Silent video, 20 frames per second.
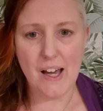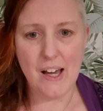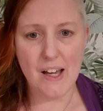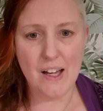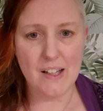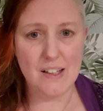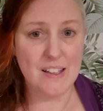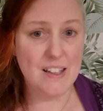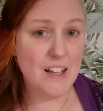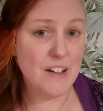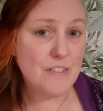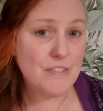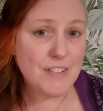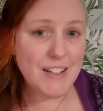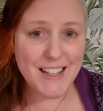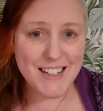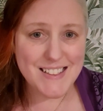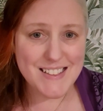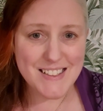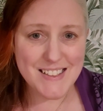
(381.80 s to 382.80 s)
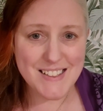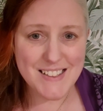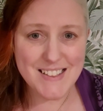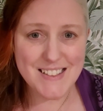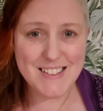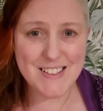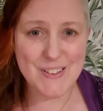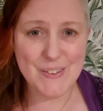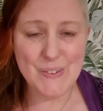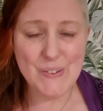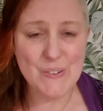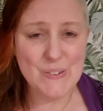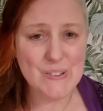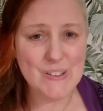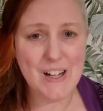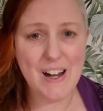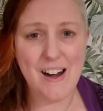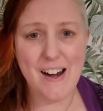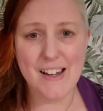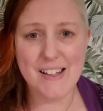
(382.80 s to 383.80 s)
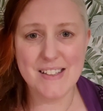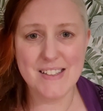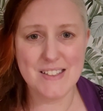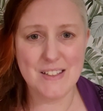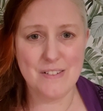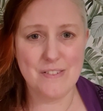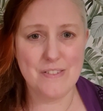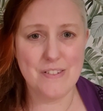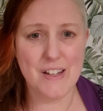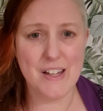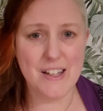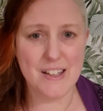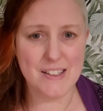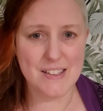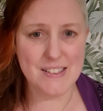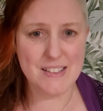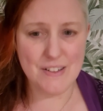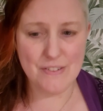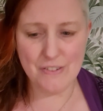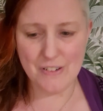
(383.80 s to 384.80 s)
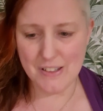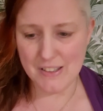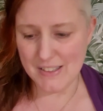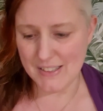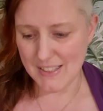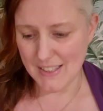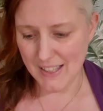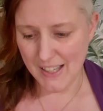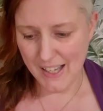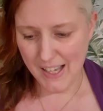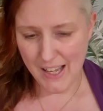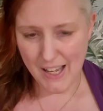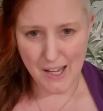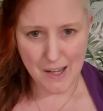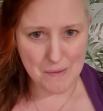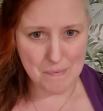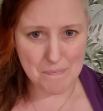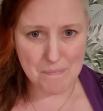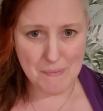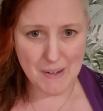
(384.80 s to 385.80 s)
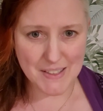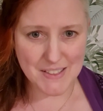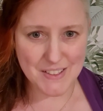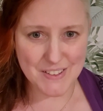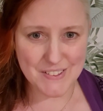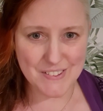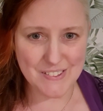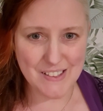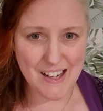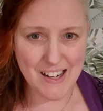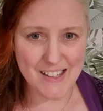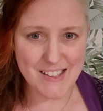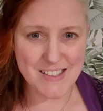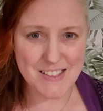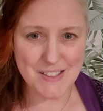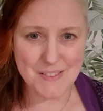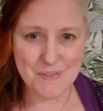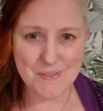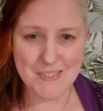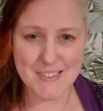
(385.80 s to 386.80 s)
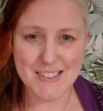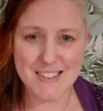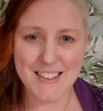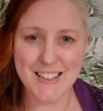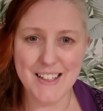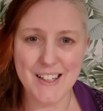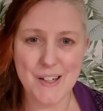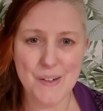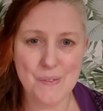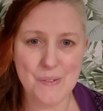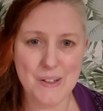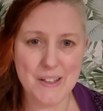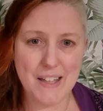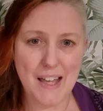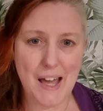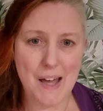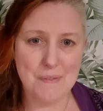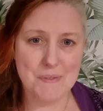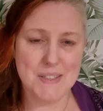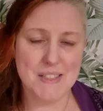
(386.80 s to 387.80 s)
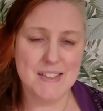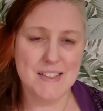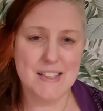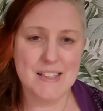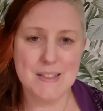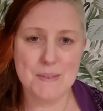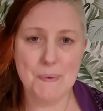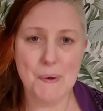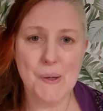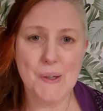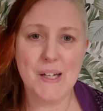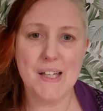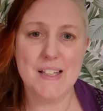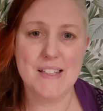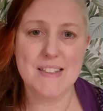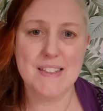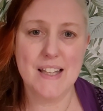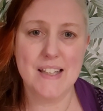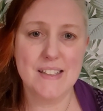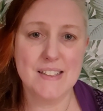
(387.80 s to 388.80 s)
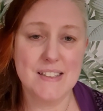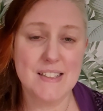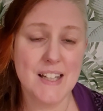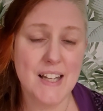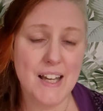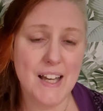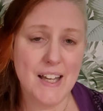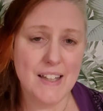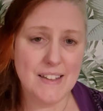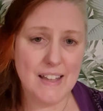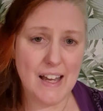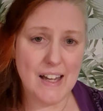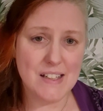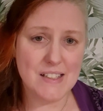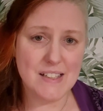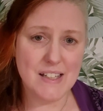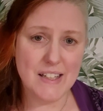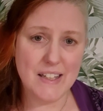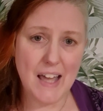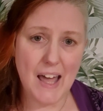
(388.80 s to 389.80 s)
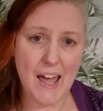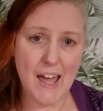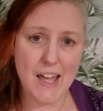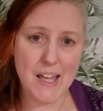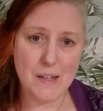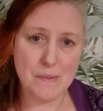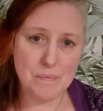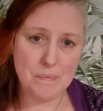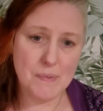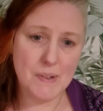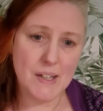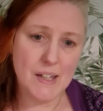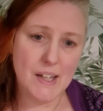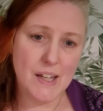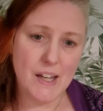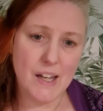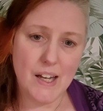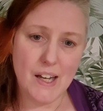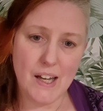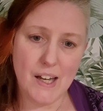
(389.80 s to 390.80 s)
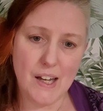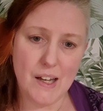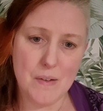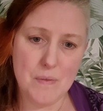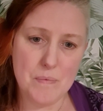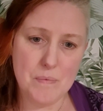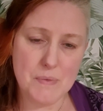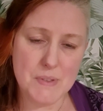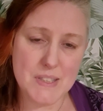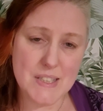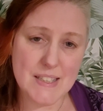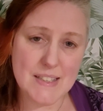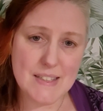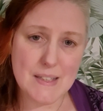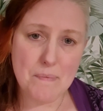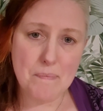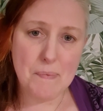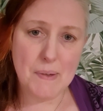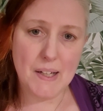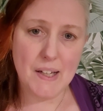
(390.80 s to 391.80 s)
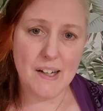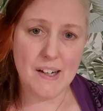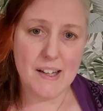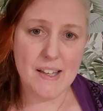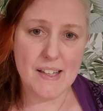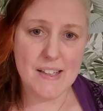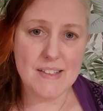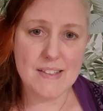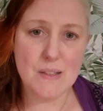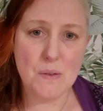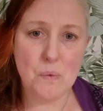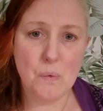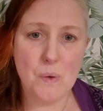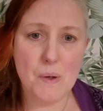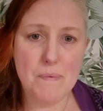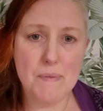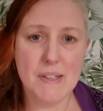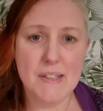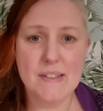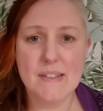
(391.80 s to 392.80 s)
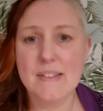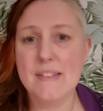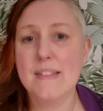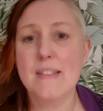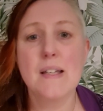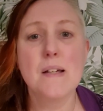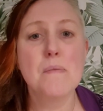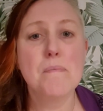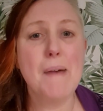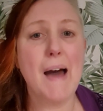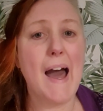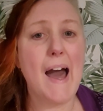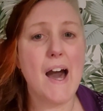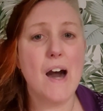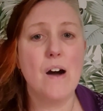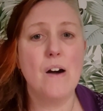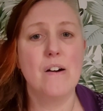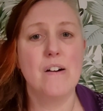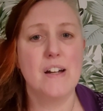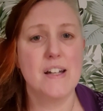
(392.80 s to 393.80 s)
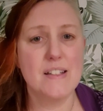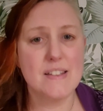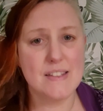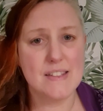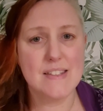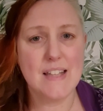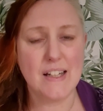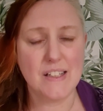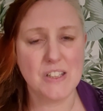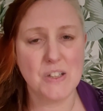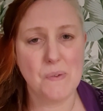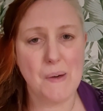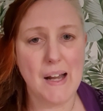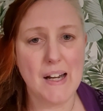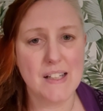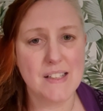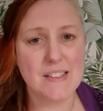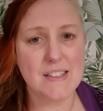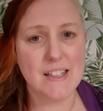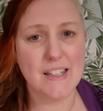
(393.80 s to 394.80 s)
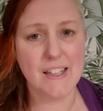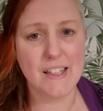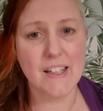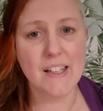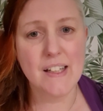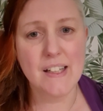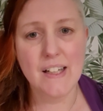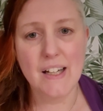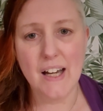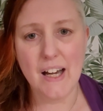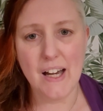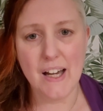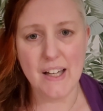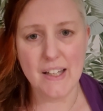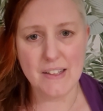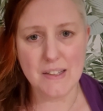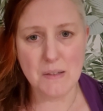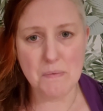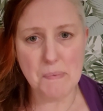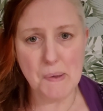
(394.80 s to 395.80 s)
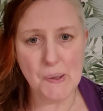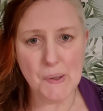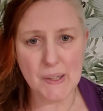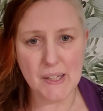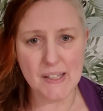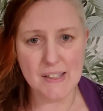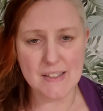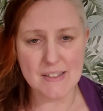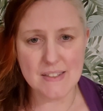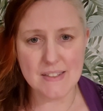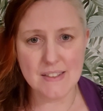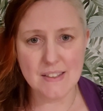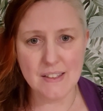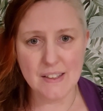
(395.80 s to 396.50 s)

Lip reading: love letters, all kinds of different magical items were kept in these pockets, and they actually came to symbolise women's power and sexuality, the pockets.